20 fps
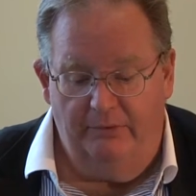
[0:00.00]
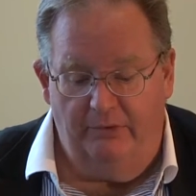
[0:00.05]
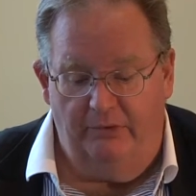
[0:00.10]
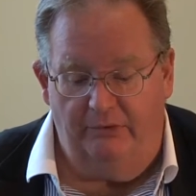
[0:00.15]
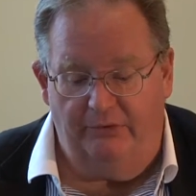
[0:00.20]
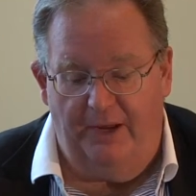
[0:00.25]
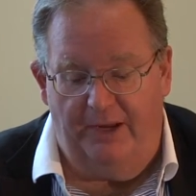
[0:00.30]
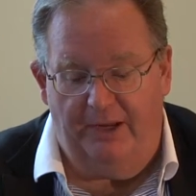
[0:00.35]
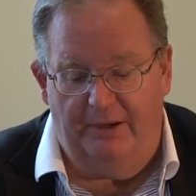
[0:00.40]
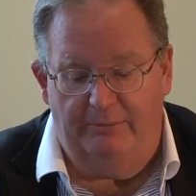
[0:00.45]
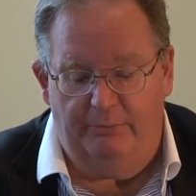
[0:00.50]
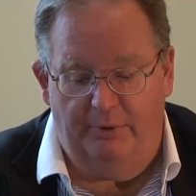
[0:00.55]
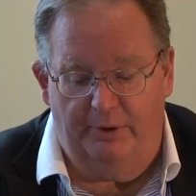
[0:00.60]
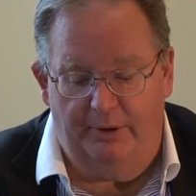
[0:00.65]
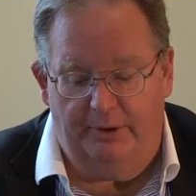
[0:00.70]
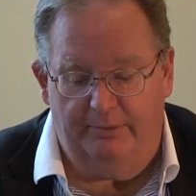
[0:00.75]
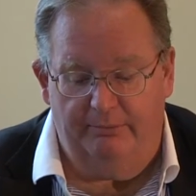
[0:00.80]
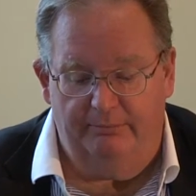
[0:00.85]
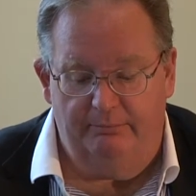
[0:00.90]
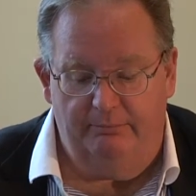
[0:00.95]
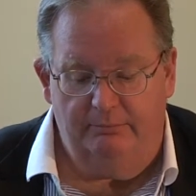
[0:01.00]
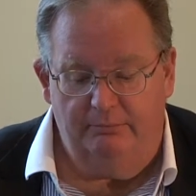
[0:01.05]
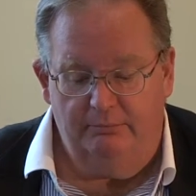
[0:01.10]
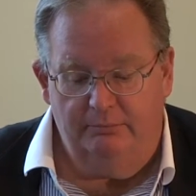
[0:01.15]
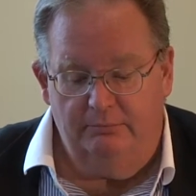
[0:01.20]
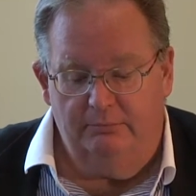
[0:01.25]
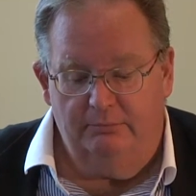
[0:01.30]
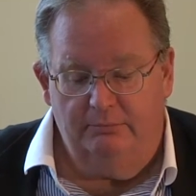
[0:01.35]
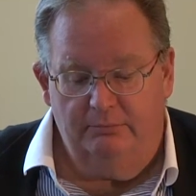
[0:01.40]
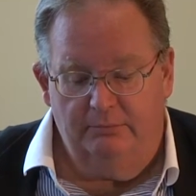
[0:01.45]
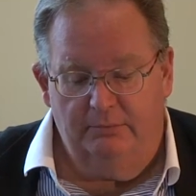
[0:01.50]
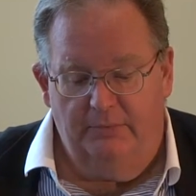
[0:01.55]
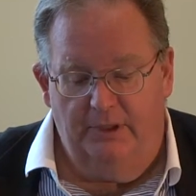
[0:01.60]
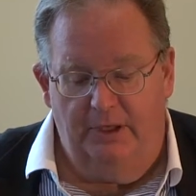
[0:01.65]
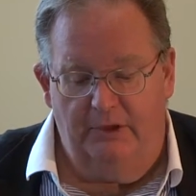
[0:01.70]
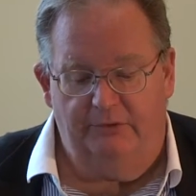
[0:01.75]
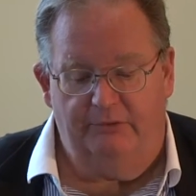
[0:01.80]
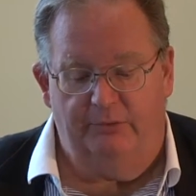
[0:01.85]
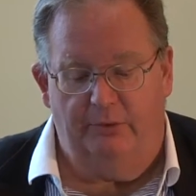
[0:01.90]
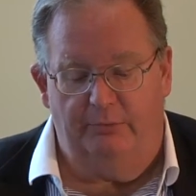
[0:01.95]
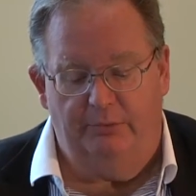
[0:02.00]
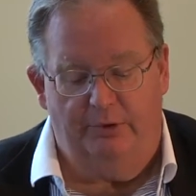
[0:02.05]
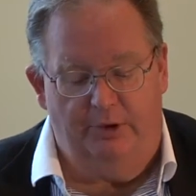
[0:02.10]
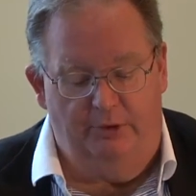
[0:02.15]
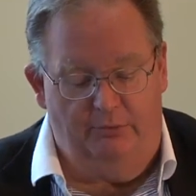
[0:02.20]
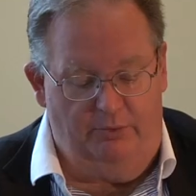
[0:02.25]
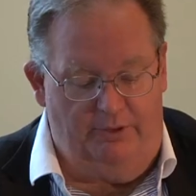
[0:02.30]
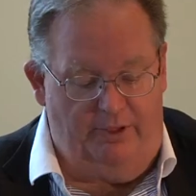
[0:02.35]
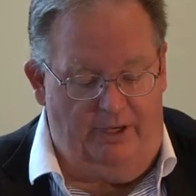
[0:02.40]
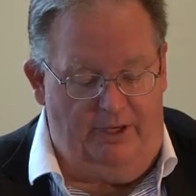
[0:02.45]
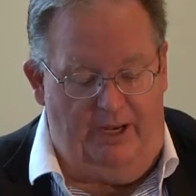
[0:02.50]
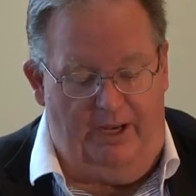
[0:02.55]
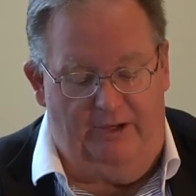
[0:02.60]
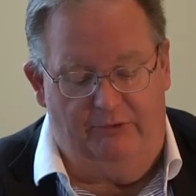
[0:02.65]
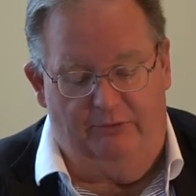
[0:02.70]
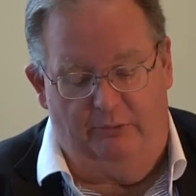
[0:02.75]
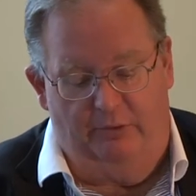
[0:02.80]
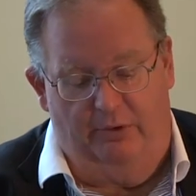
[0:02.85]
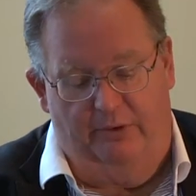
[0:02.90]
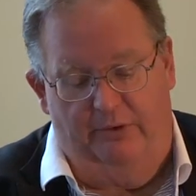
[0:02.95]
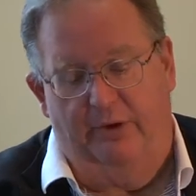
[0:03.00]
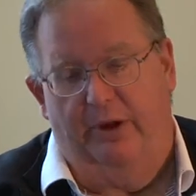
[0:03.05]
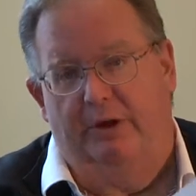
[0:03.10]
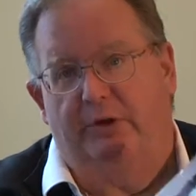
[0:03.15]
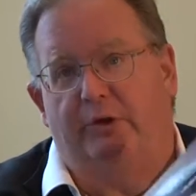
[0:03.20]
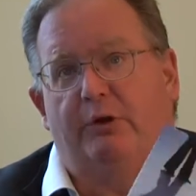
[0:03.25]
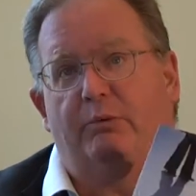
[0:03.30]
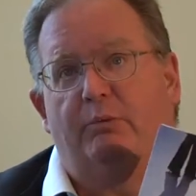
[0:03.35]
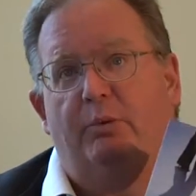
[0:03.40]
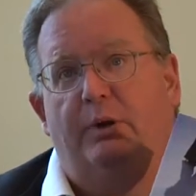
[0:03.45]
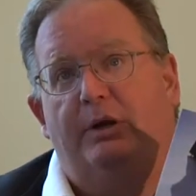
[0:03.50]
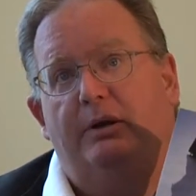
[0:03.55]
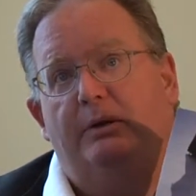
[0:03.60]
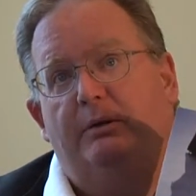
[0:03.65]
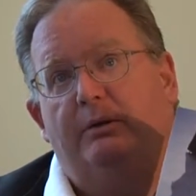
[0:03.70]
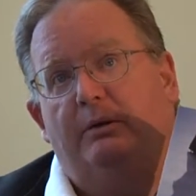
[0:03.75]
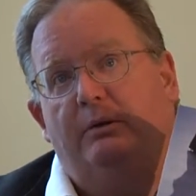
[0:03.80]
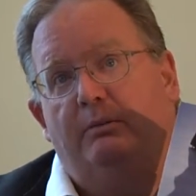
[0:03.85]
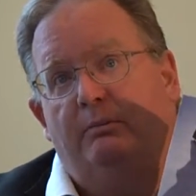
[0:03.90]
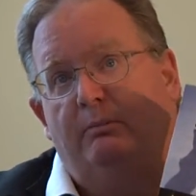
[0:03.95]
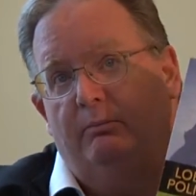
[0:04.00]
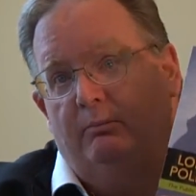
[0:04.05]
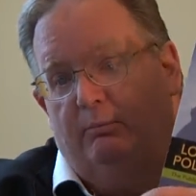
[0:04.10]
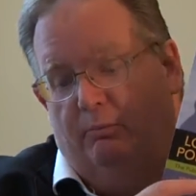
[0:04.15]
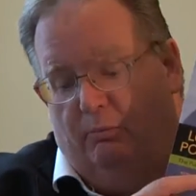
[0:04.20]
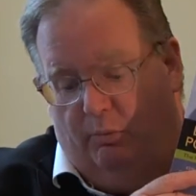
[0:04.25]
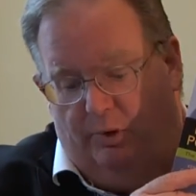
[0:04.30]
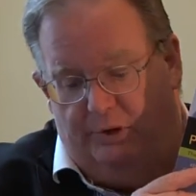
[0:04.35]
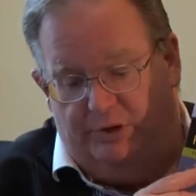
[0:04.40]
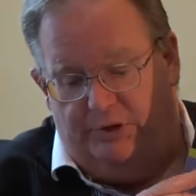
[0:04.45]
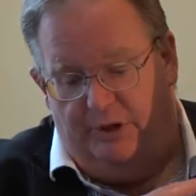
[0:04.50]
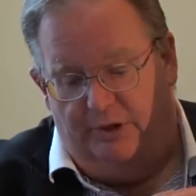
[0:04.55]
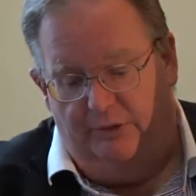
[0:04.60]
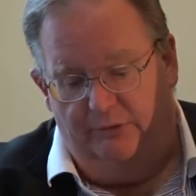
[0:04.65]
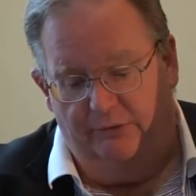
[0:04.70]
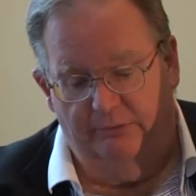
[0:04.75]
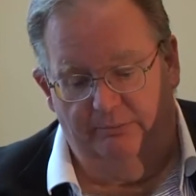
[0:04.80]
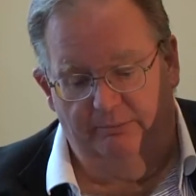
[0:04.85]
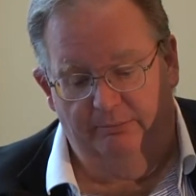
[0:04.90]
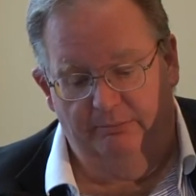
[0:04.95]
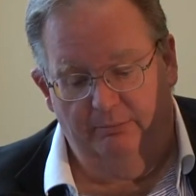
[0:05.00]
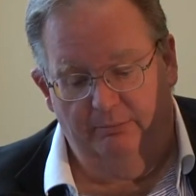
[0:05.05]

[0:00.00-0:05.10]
The second book is from Goodwin and Ainsworth and Goodwin, which is